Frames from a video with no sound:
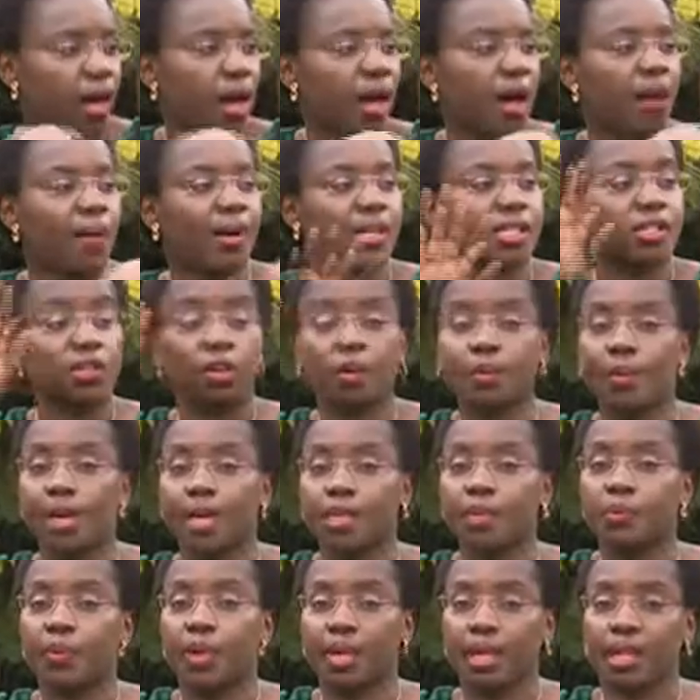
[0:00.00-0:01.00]
our
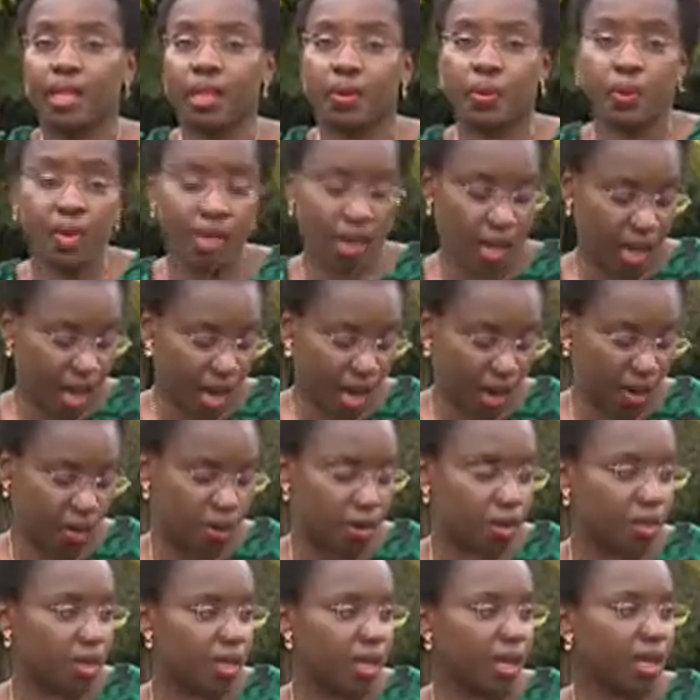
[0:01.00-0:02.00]
stomachs, by the way, are
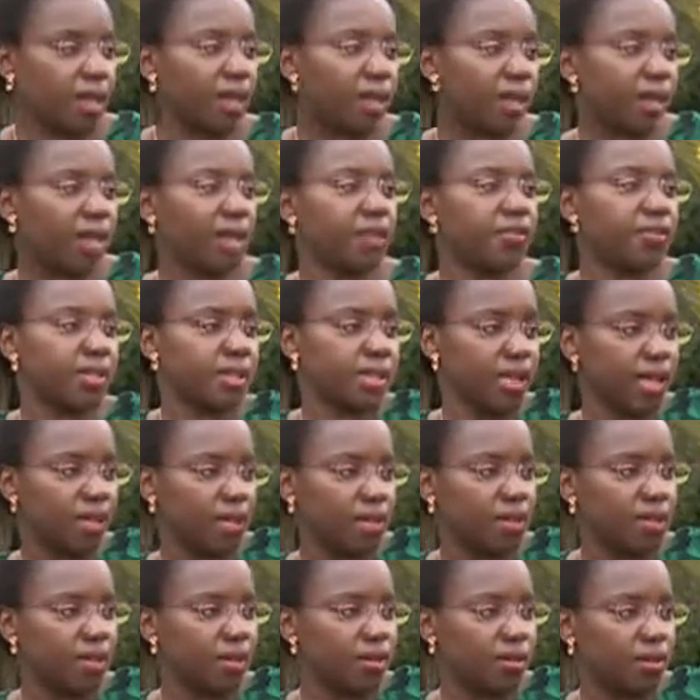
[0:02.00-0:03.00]
on the left
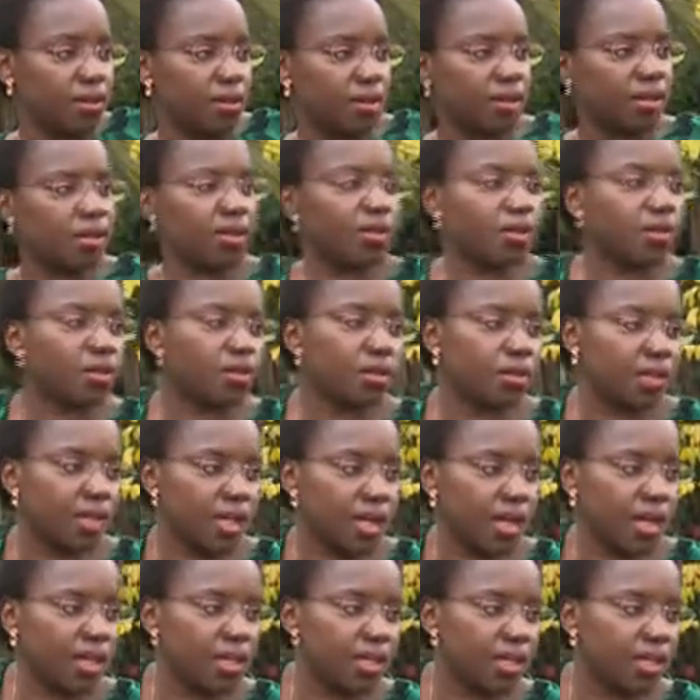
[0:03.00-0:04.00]
side, not on the right.